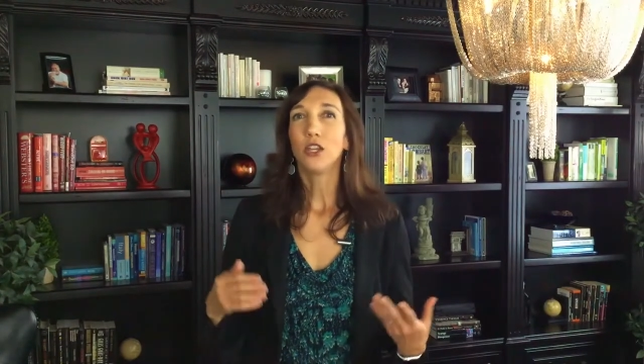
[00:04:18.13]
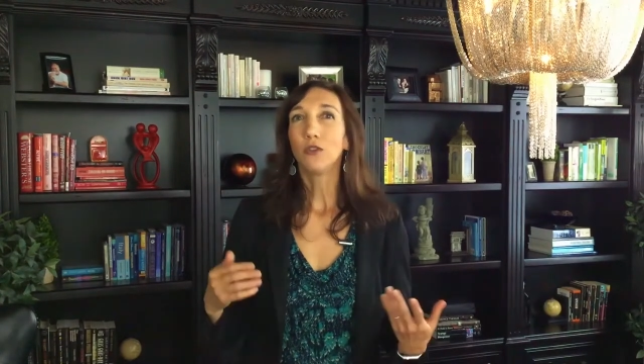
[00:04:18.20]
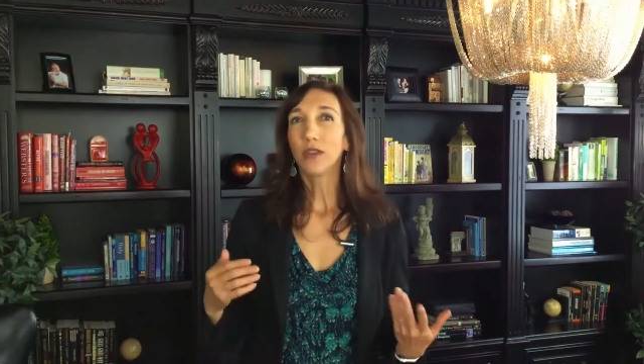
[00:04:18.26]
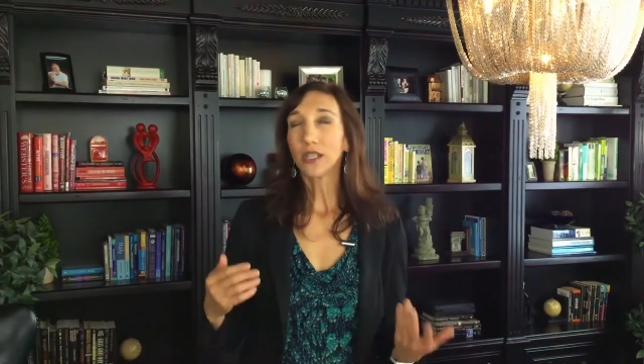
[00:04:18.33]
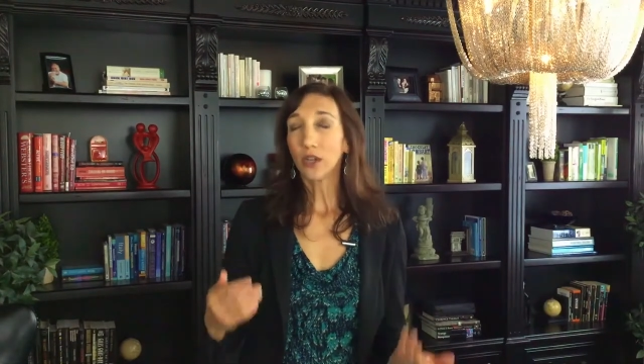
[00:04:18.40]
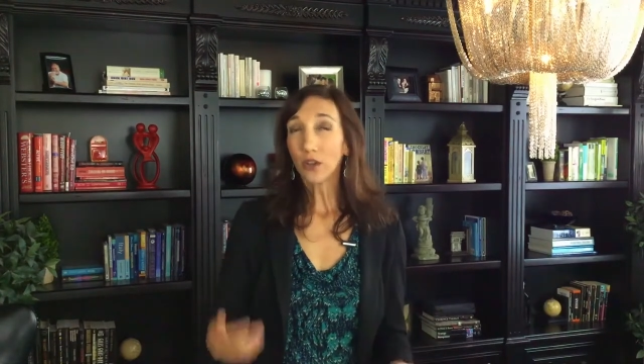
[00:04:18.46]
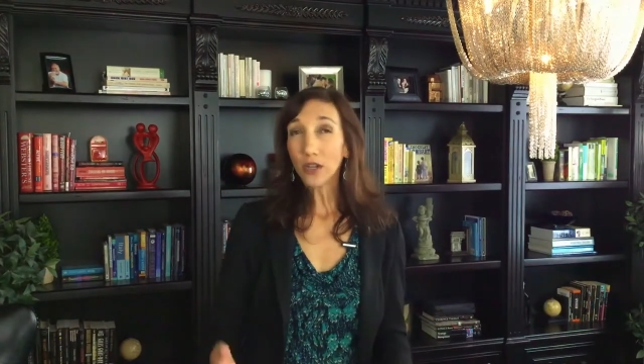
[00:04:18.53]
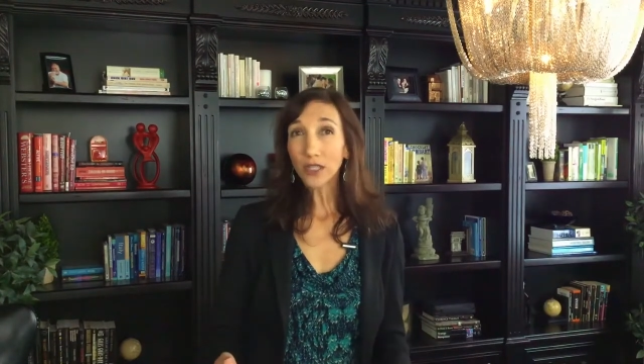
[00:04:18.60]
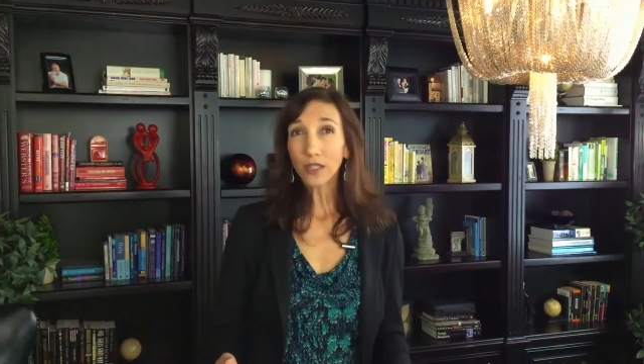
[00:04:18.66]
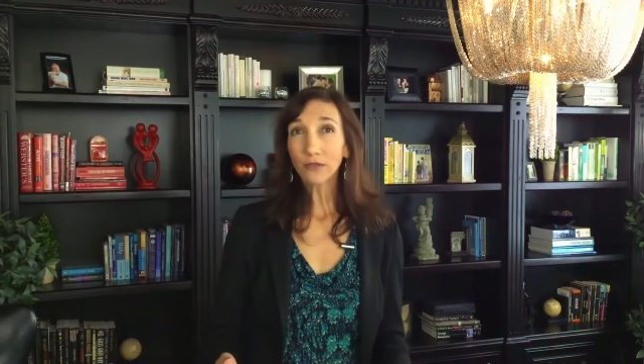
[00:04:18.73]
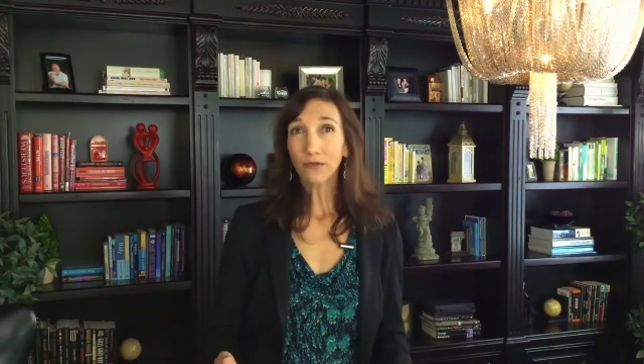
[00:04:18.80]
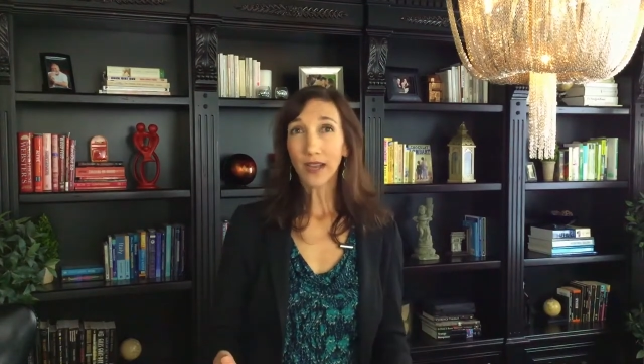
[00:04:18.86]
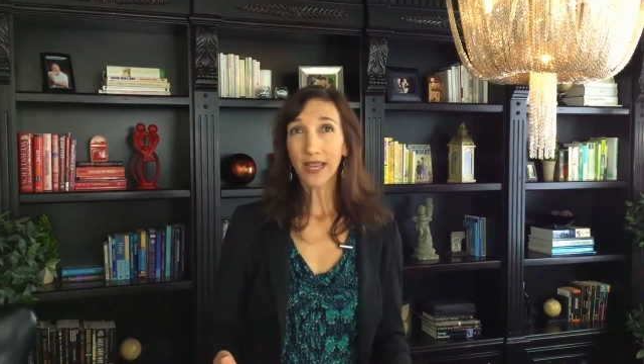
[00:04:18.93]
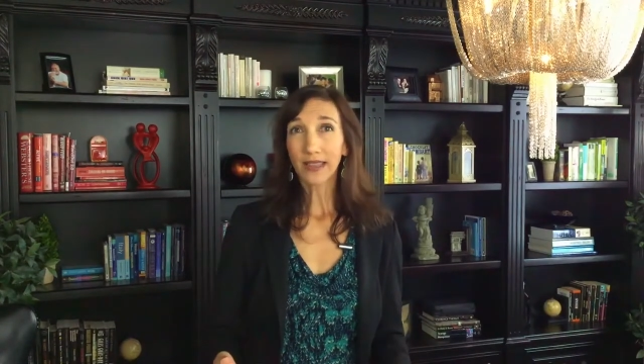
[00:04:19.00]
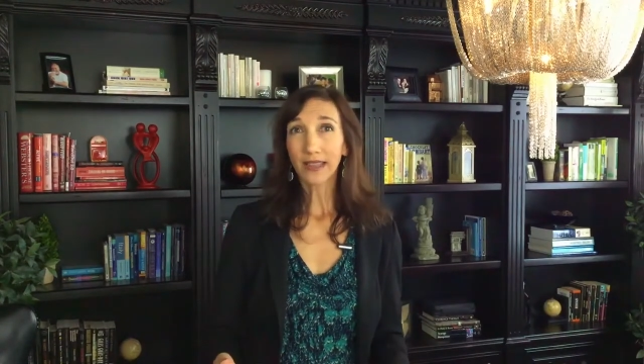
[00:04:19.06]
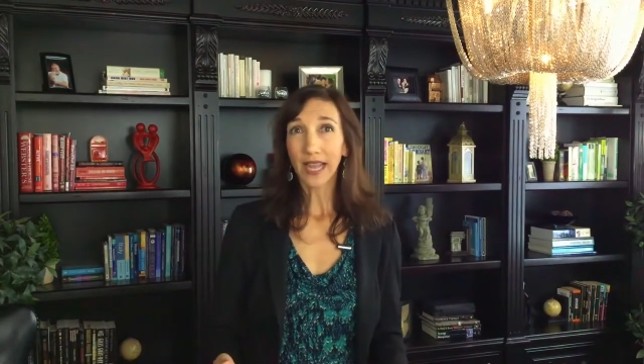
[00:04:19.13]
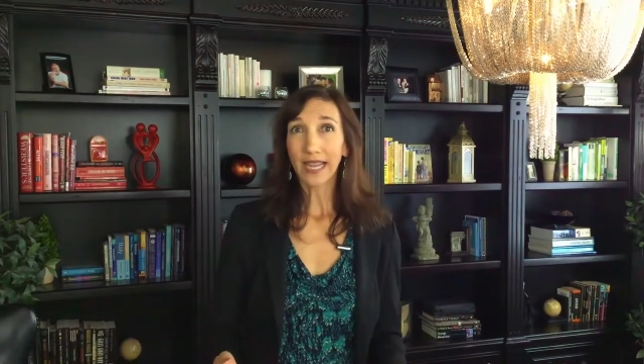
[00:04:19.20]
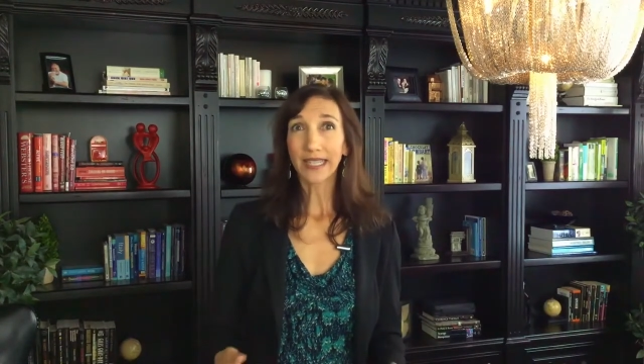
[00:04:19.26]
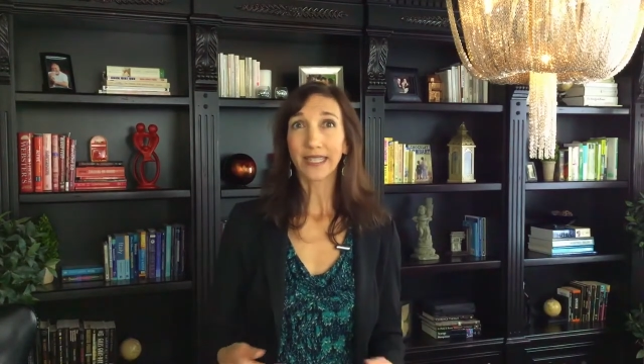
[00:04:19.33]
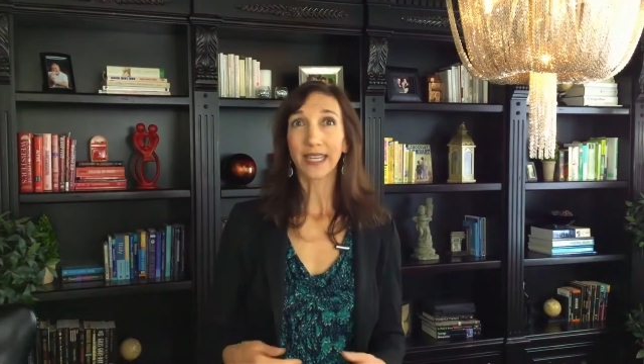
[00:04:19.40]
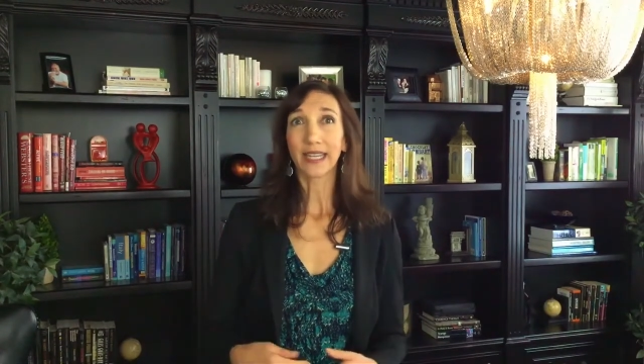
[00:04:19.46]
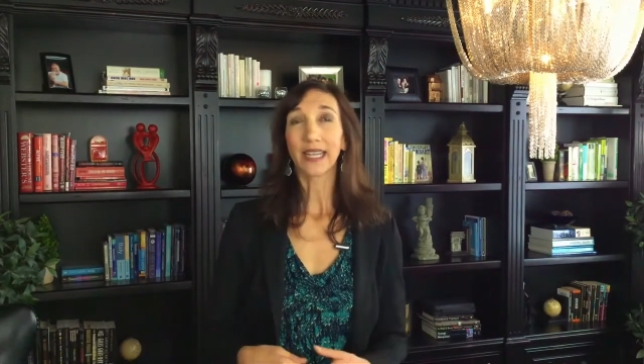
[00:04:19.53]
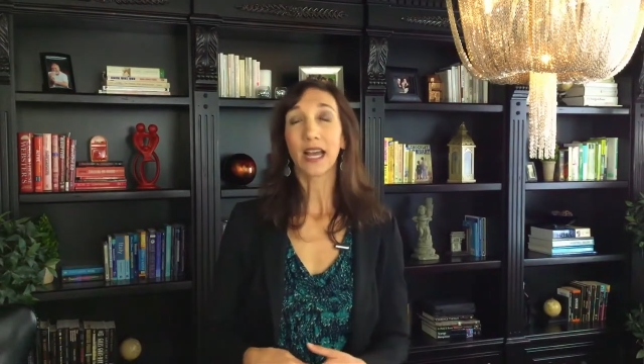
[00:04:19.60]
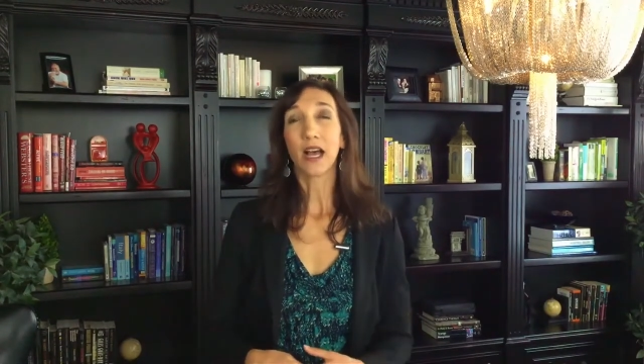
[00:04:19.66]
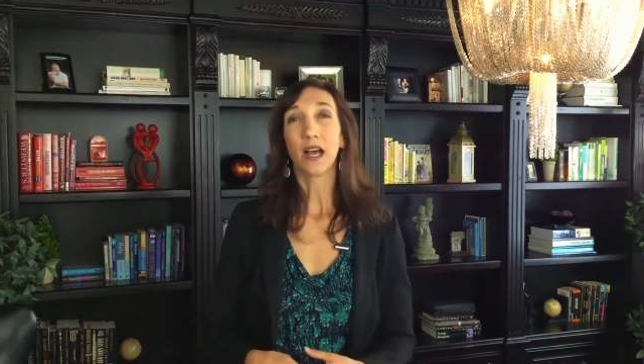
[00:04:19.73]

You can also find lights that